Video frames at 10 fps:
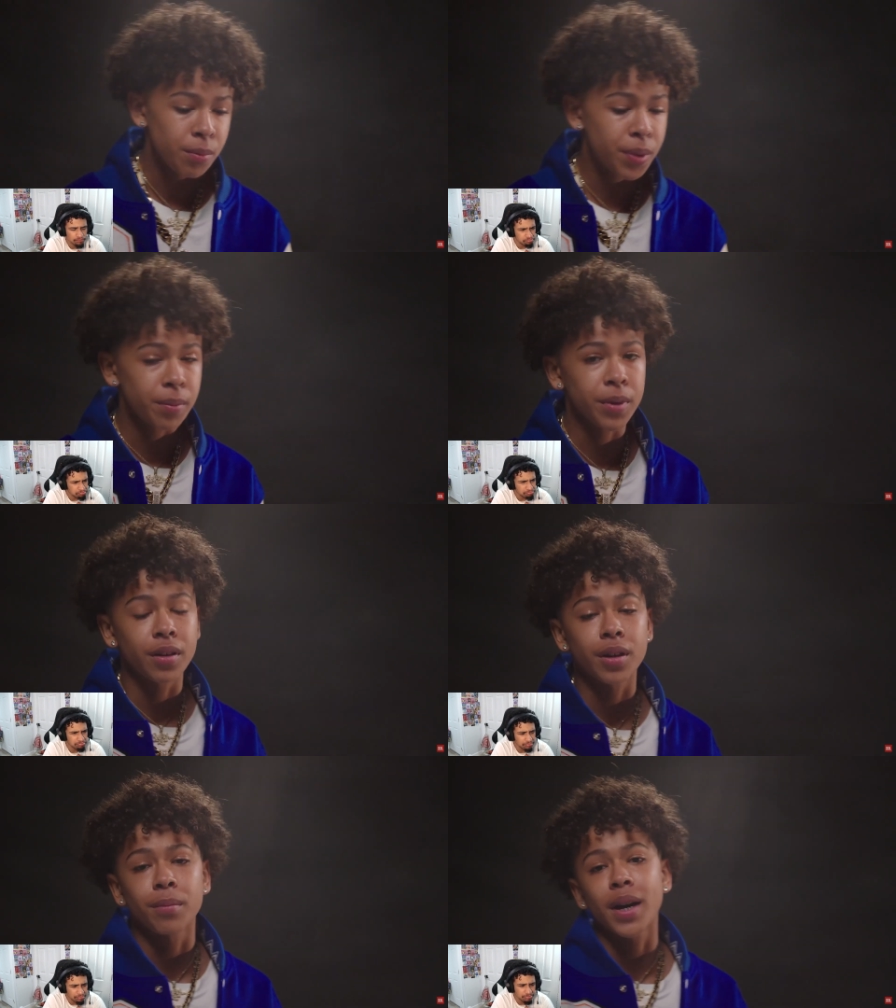Put me
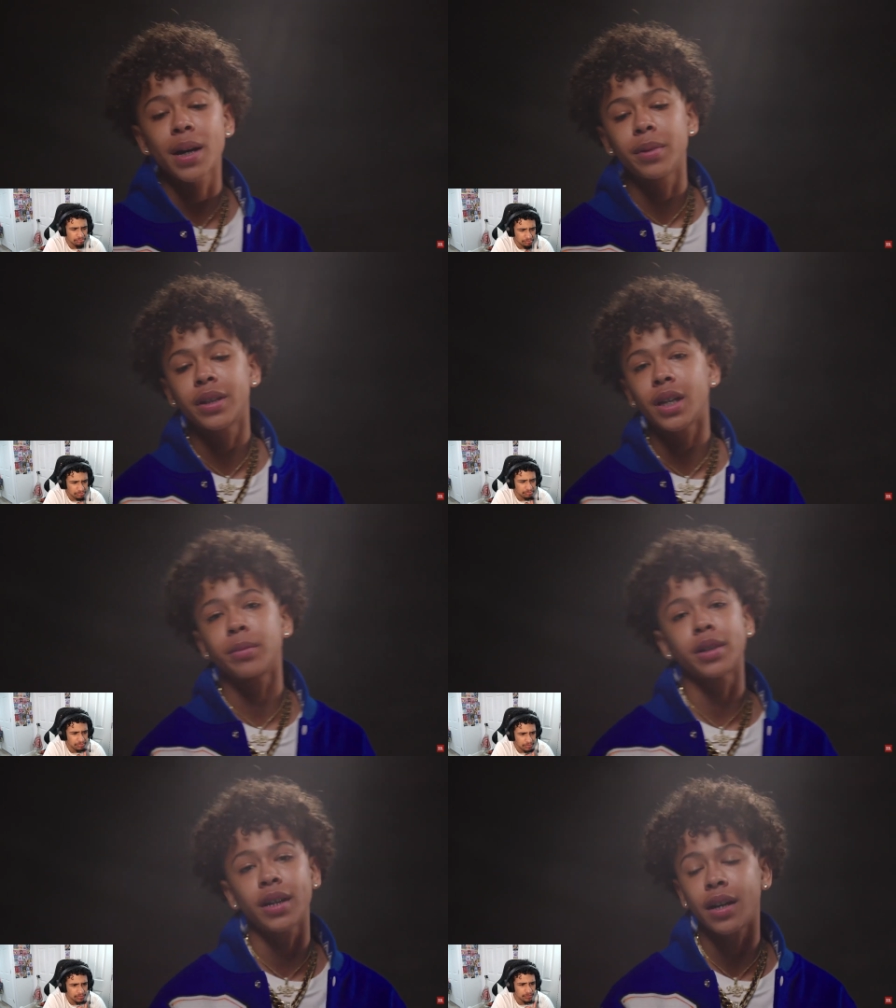on the mic, bitch,
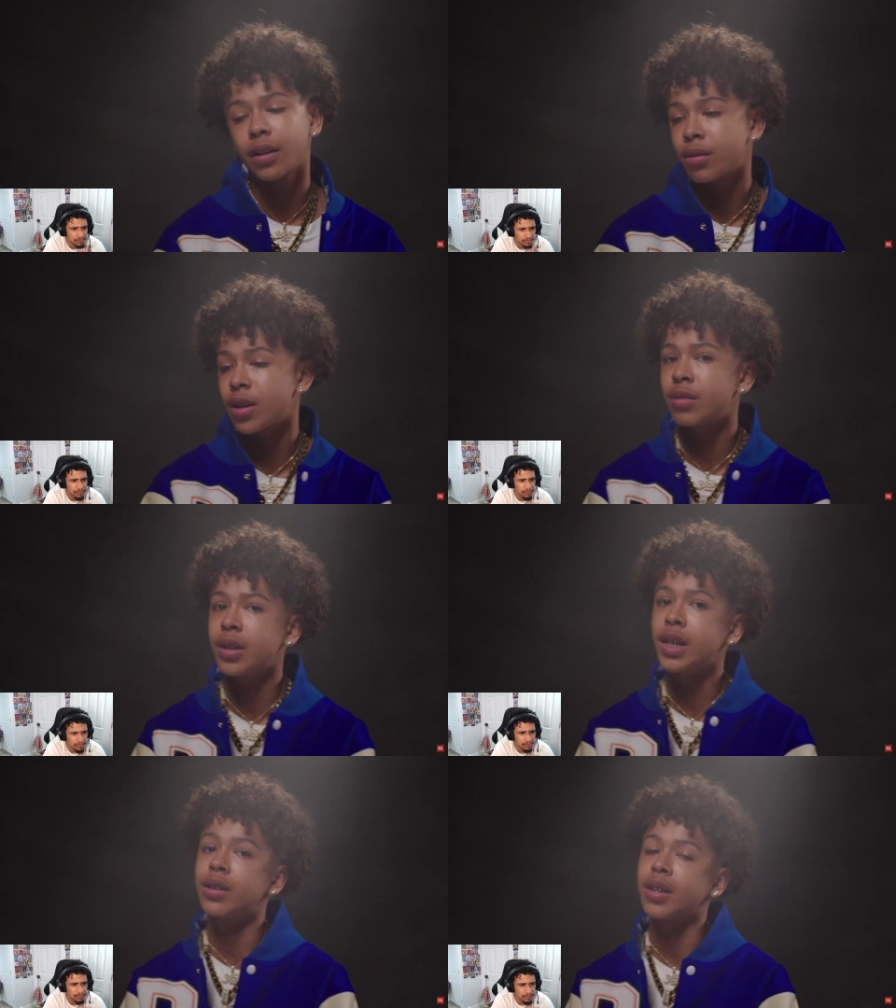I'm a snot, no, I don't
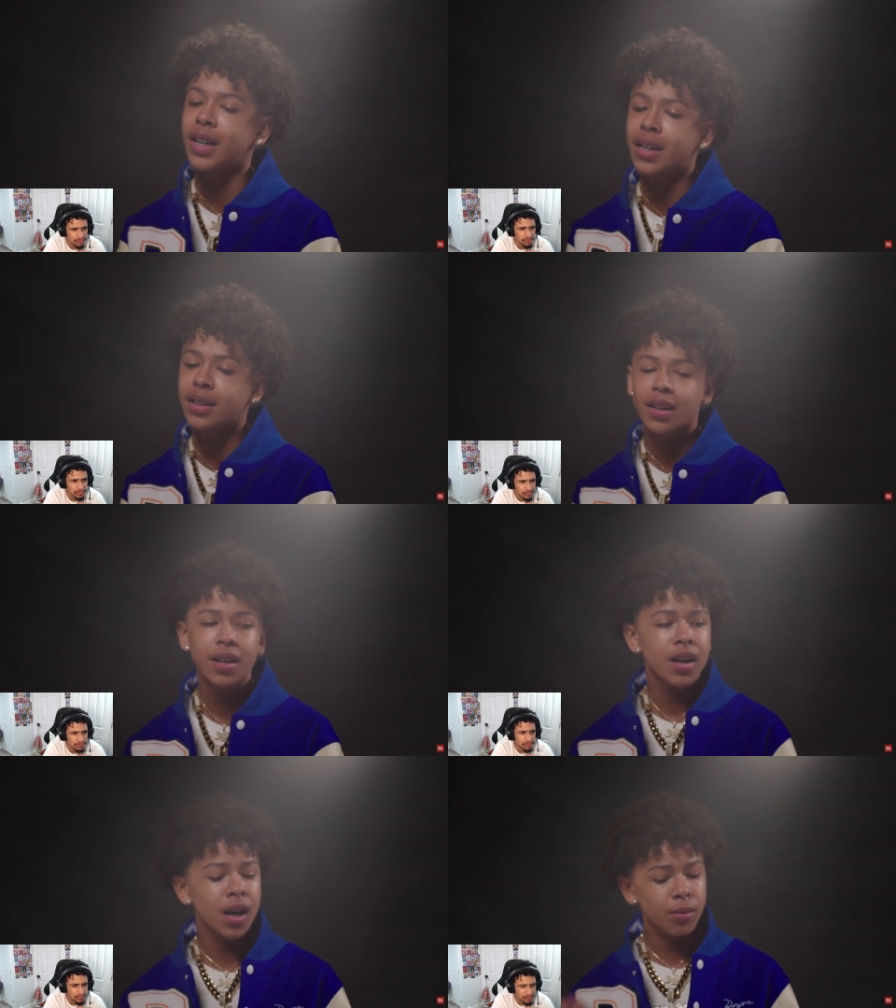need no hands.
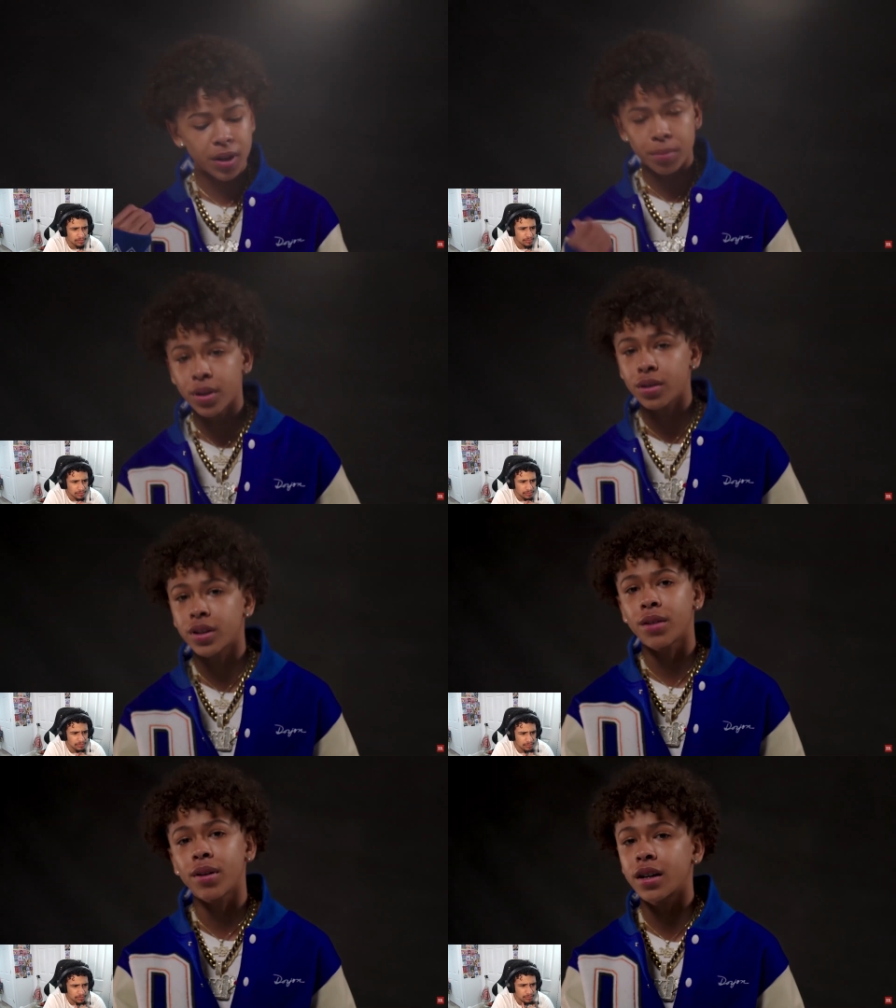I'm with the bros,
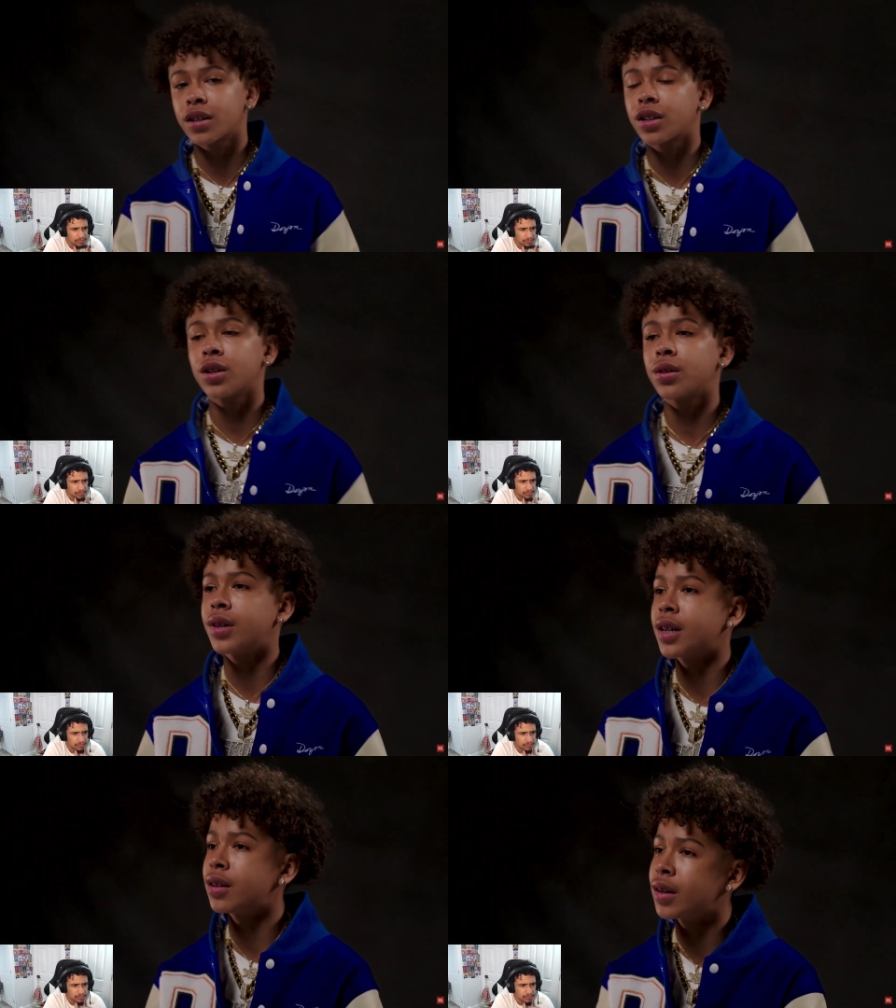can't ride the up
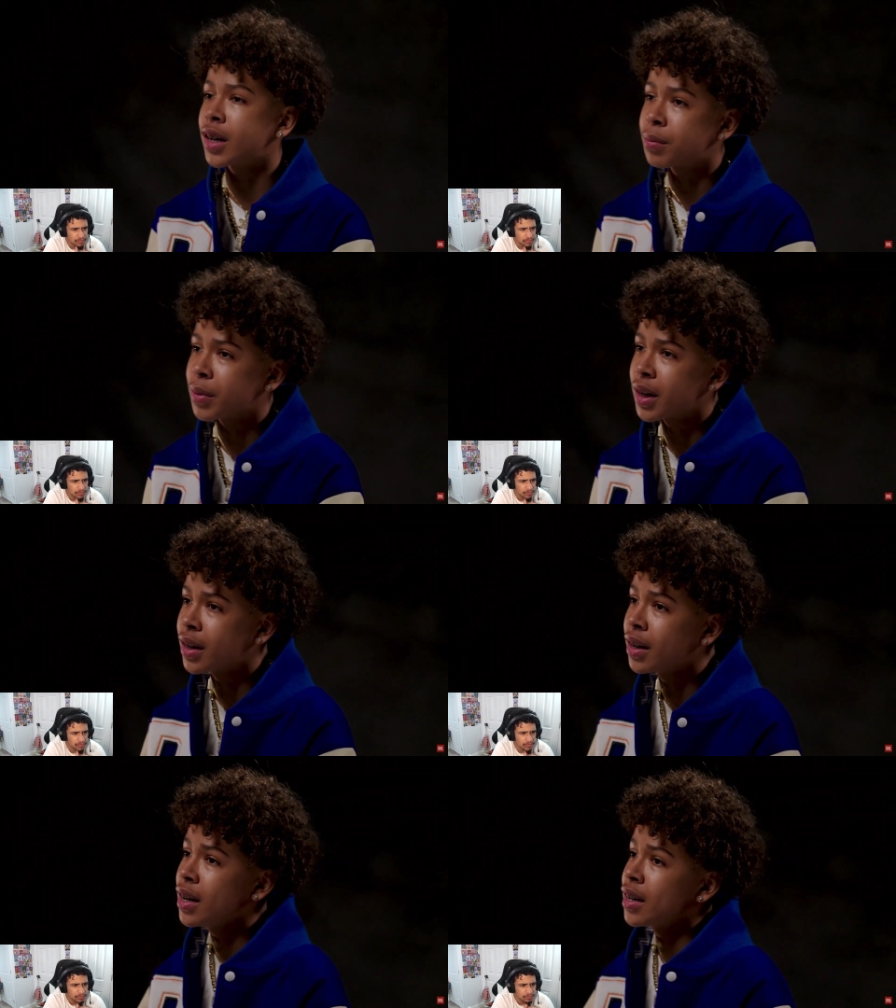down, let them in.